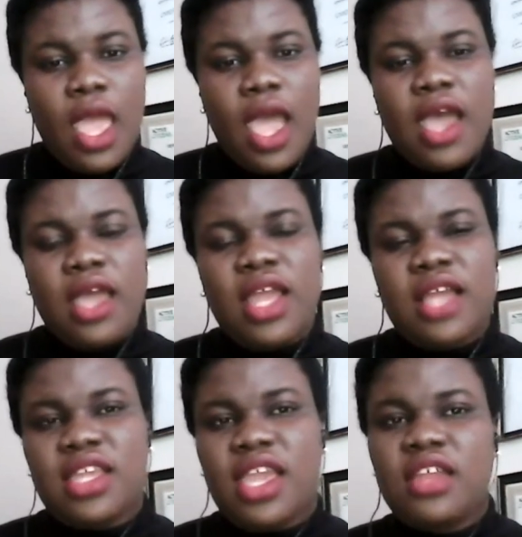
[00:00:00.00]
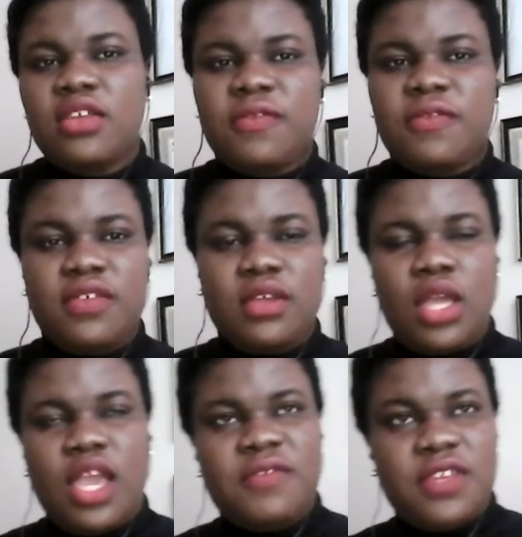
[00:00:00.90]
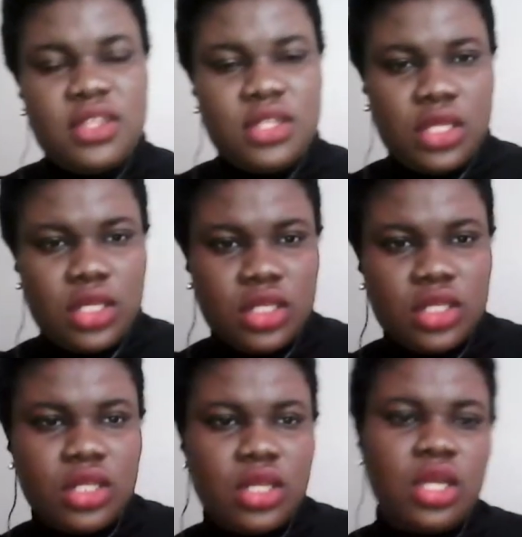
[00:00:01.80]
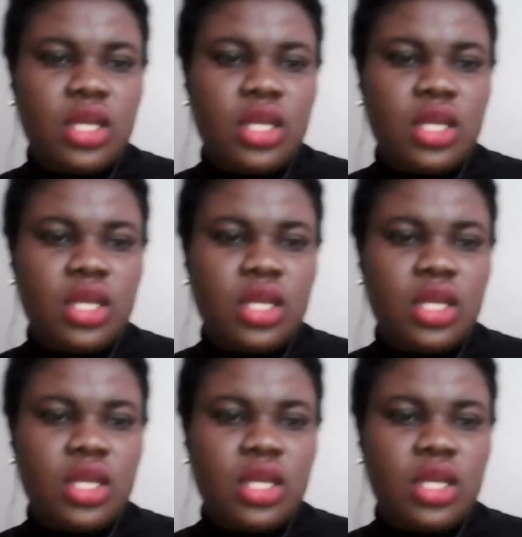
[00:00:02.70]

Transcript: And at the end of everything